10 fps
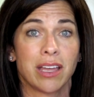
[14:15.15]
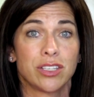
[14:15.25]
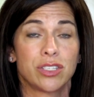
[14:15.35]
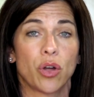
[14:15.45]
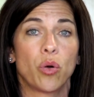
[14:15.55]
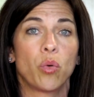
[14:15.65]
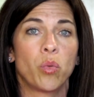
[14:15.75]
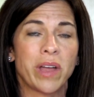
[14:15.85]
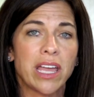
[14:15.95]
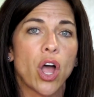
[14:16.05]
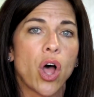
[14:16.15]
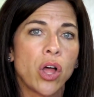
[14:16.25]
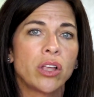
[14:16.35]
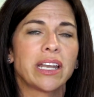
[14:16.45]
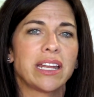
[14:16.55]
So we
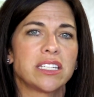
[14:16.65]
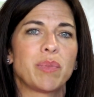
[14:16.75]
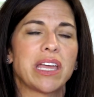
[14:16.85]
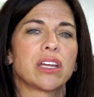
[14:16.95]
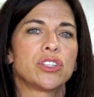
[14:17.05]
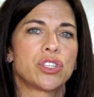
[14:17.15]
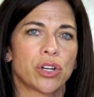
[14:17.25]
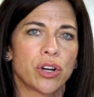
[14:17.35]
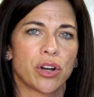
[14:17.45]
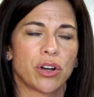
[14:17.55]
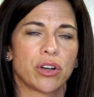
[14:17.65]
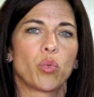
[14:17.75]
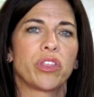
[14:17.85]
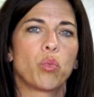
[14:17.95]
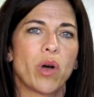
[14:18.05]
all need to be concerned
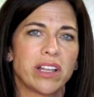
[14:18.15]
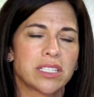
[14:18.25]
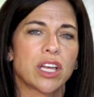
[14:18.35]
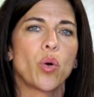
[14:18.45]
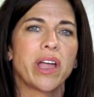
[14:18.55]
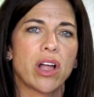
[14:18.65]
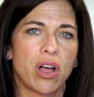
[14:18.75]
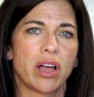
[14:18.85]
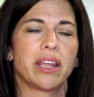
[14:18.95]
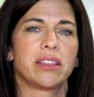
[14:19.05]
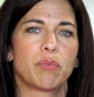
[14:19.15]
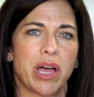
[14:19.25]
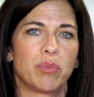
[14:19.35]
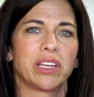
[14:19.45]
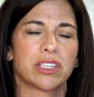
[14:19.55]
with what's going on in the
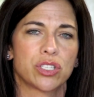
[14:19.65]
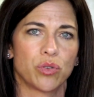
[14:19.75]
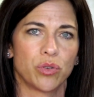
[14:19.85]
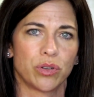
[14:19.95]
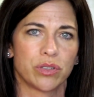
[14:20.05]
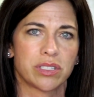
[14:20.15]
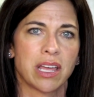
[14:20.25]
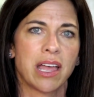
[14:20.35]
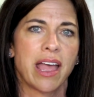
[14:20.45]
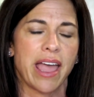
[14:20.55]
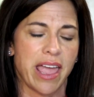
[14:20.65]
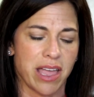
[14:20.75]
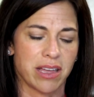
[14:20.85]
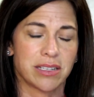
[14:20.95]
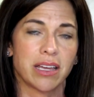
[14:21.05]
public schools.
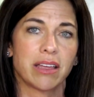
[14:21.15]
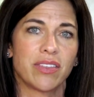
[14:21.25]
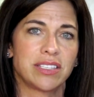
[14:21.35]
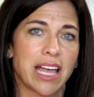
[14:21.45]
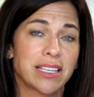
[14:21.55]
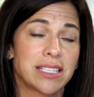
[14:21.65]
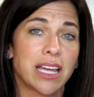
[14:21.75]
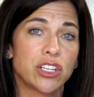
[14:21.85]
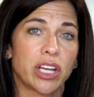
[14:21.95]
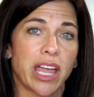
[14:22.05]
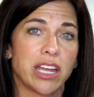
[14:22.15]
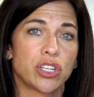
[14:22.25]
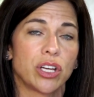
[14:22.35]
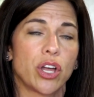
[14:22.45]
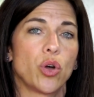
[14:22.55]
And the Texas
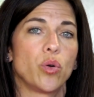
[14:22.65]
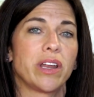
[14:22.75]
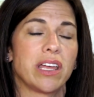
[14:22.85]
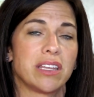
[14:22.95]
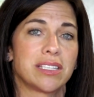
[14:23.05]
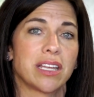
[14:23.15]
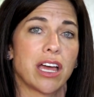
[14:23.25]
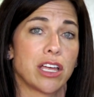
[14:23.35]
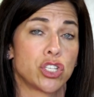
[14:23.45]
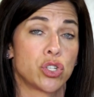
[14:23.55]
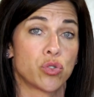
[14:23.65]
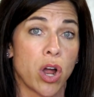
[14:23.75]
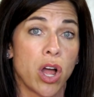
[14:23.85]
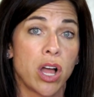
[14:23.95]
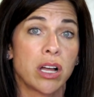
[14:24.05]
Education Code is
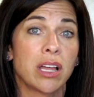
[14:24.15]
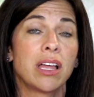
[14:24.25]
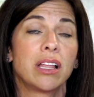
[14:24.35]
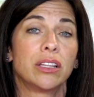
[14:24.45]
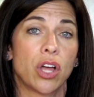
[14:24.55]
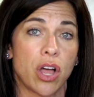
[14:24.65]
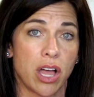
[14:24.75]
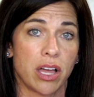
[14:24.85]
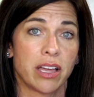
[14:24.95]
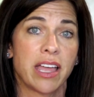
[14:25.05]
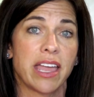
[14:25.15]
strong law.